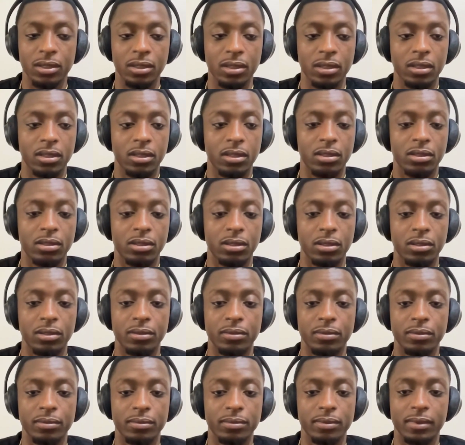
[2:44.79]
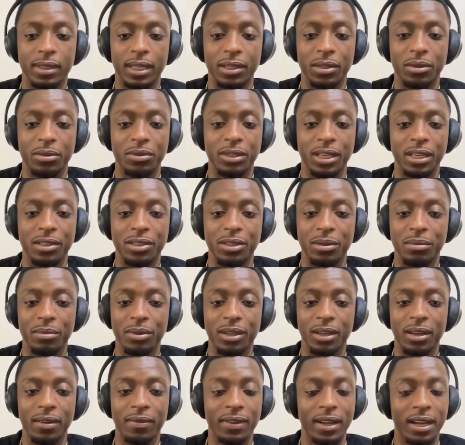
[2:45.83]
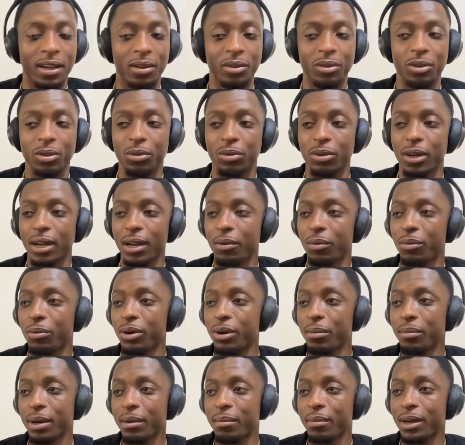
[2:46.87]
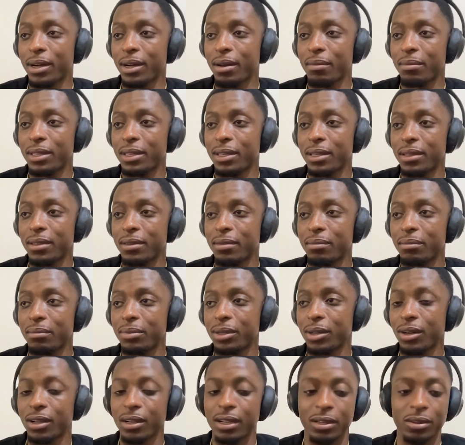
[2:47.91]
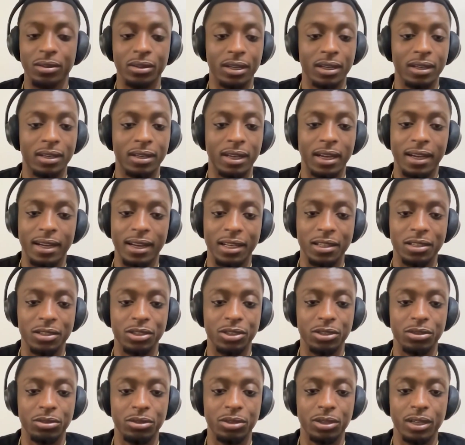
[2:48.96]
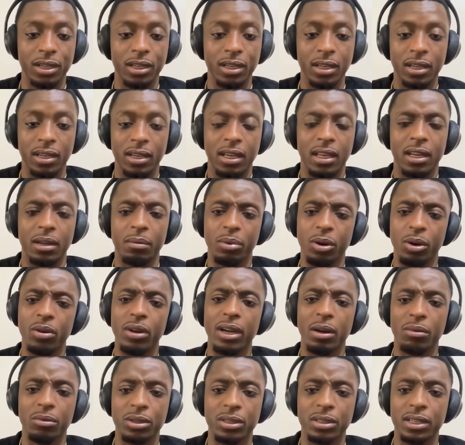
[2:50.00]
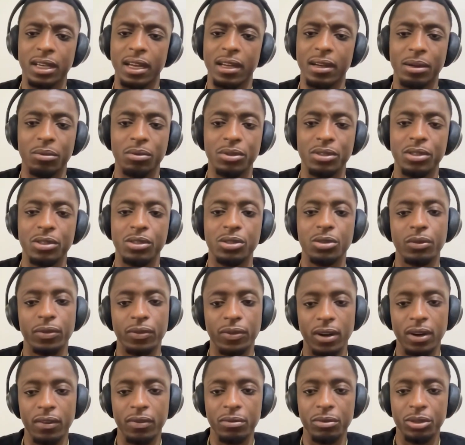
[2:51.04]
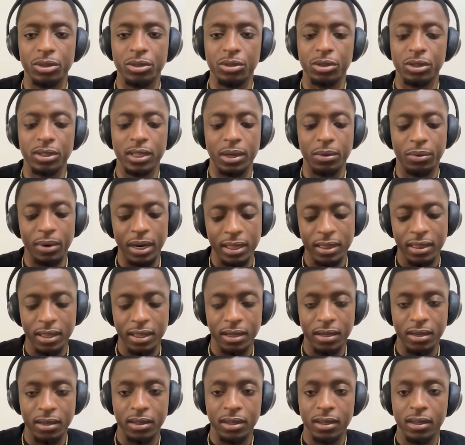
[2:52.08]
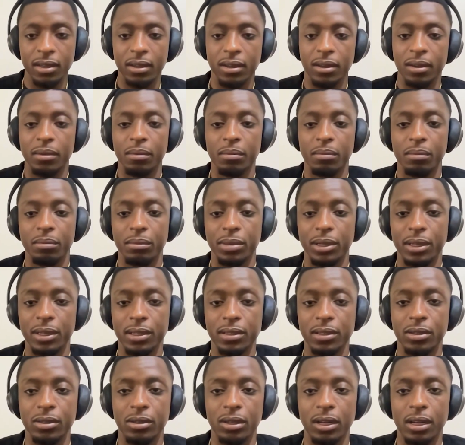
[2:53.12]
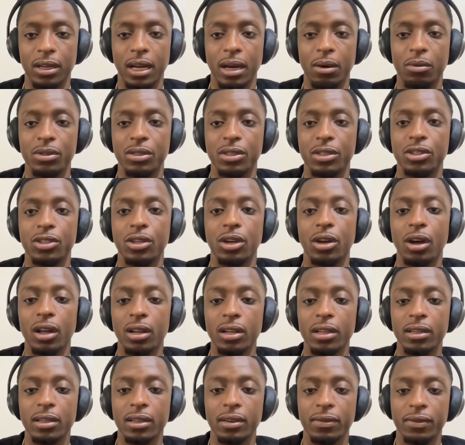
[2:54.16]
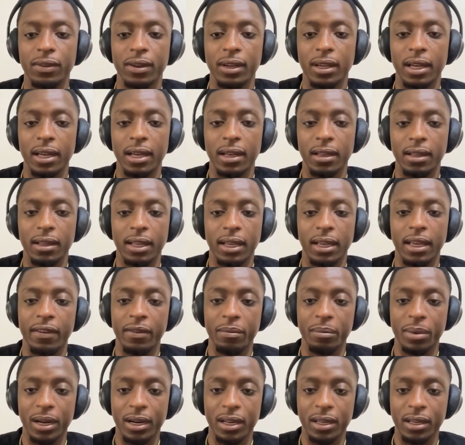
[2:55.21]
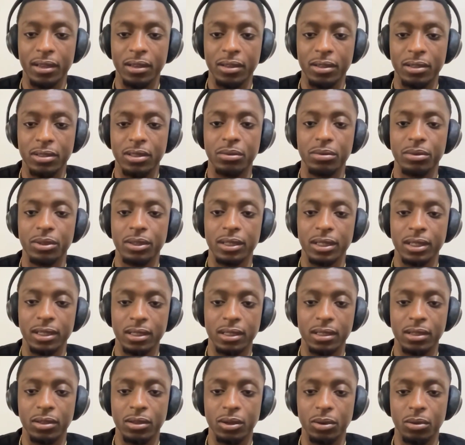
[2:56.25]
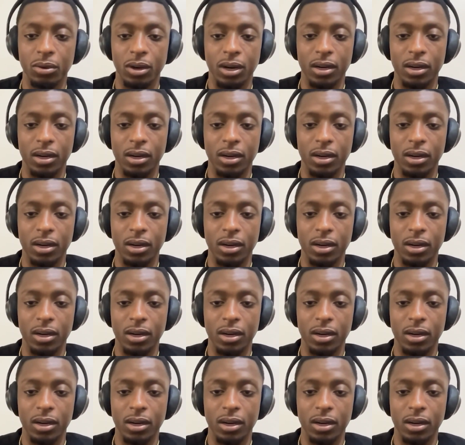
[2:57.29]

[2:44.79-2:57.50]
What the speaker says: So as soon as I jumped off, I don't know what my mom did, but all I know I got to shore, and the boat it wasn't too far from shore. It was like right there, but I wasn't tall enough like everybody else to really walk.